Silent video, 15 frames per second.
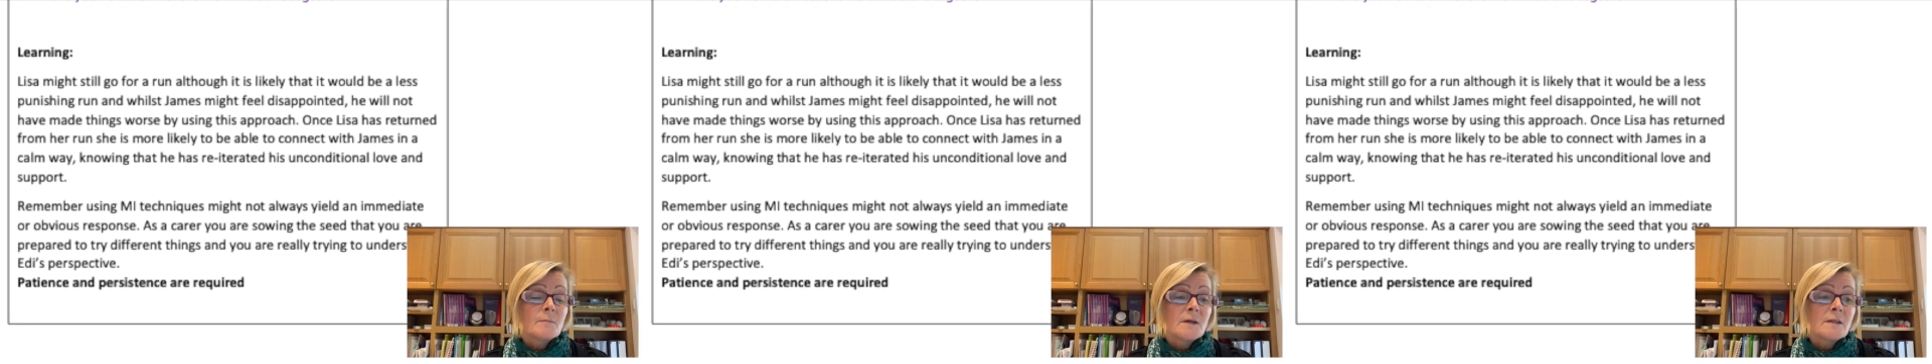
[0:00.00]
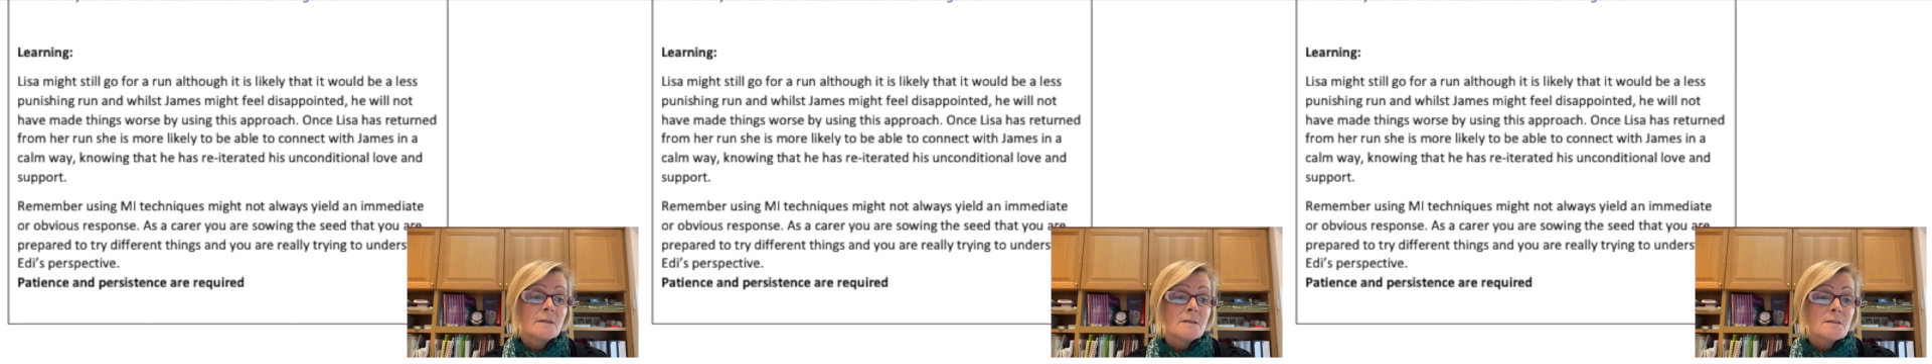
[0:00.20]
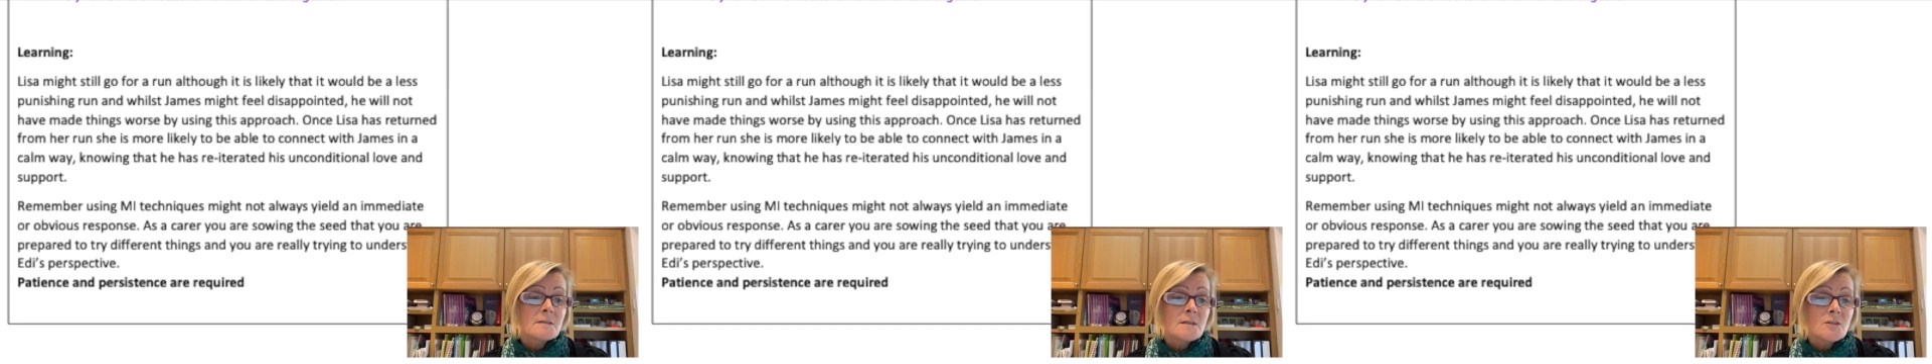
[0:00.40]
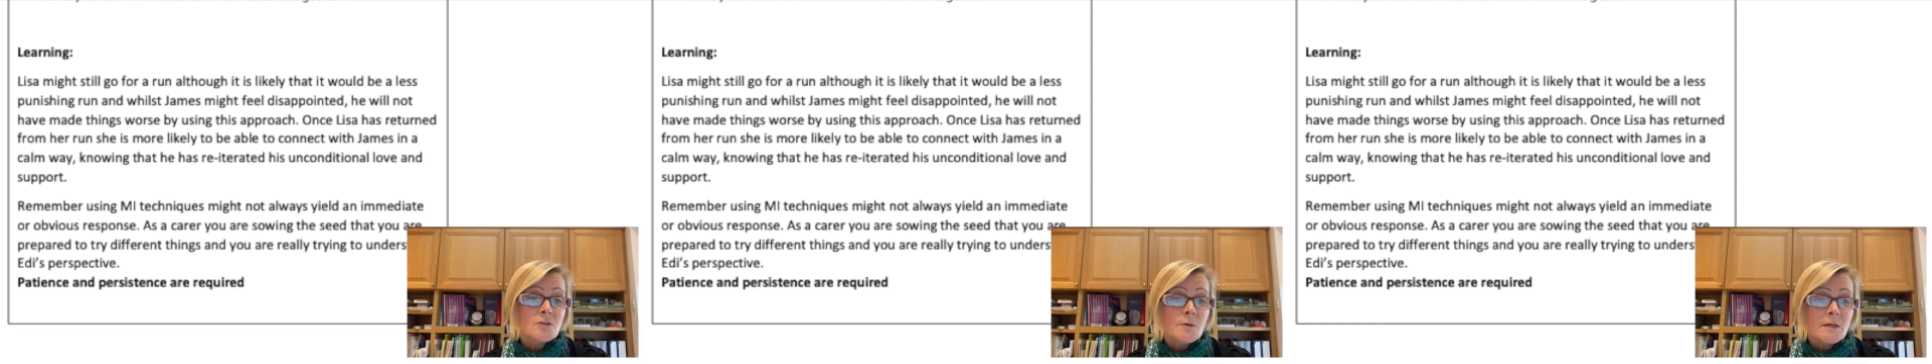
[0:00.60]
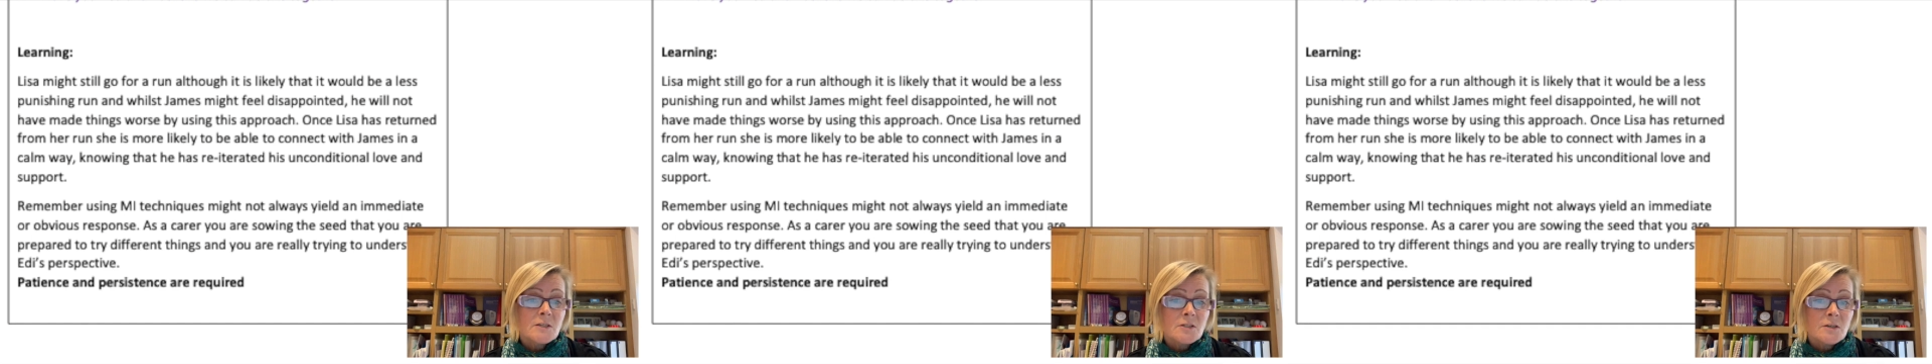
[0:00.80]
in this
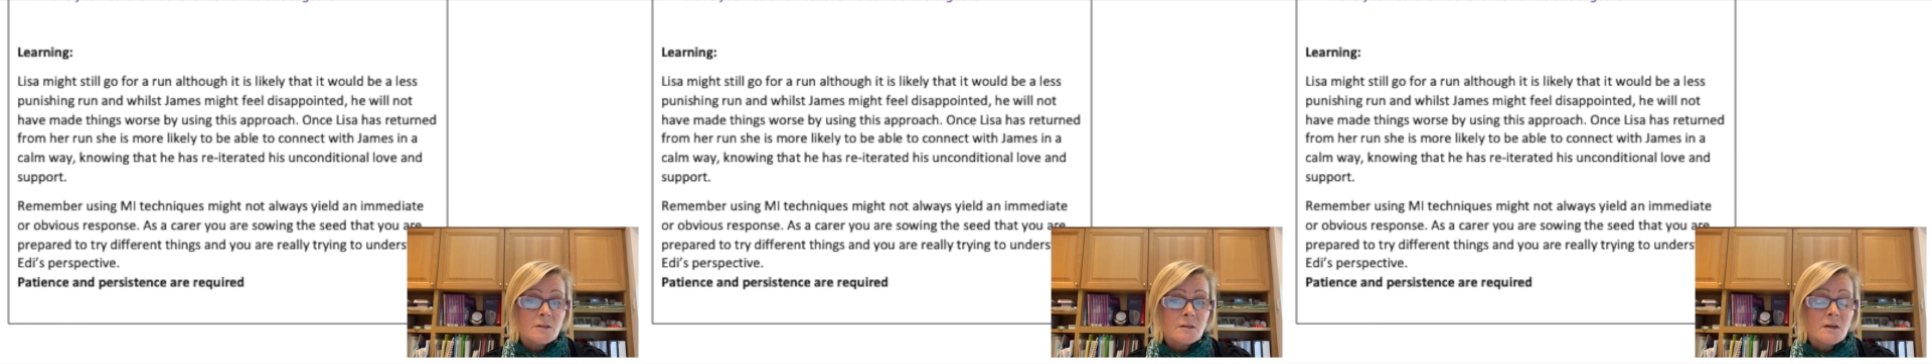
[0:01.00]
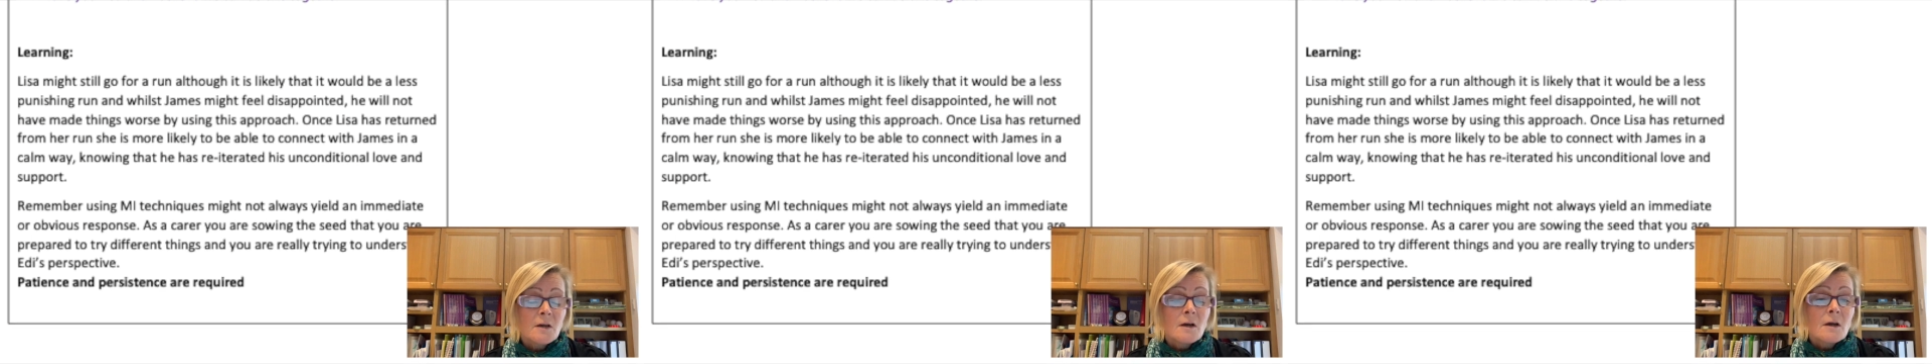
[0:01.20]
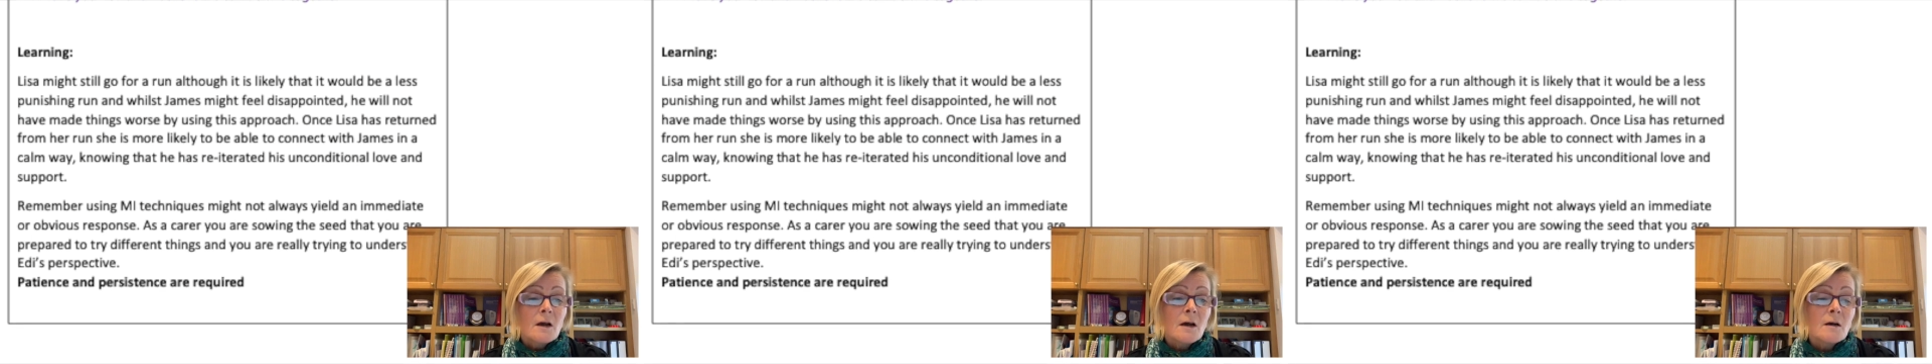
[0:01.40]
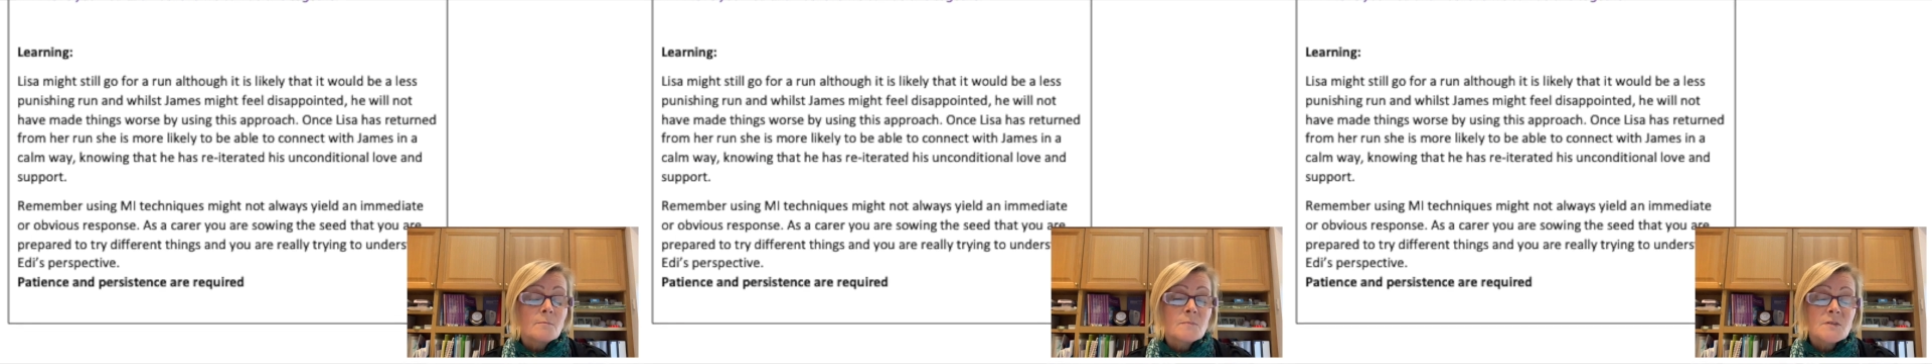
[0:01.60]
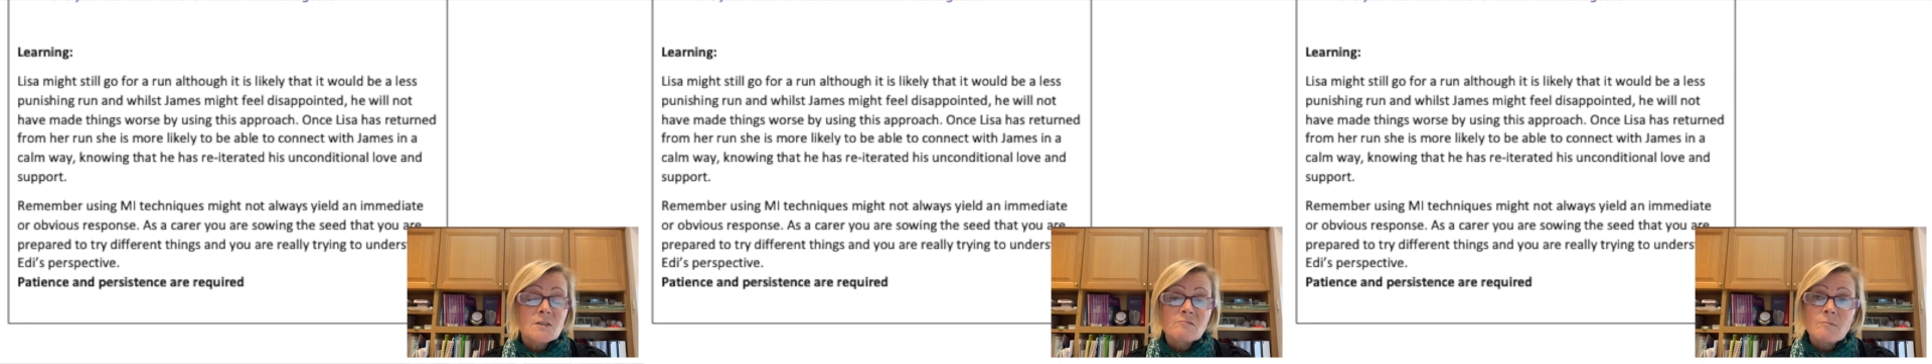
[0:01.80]
situation. So